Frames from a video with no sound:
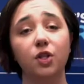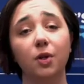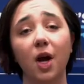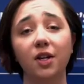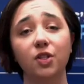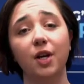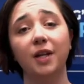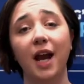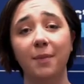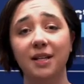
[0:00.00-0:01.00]
So long as you're
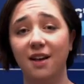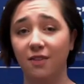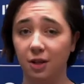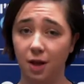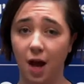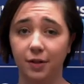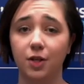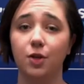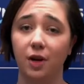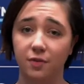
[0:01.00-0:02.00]
in line by 7 o'clock,
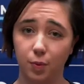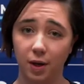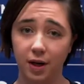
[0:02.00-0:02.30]
you don't have to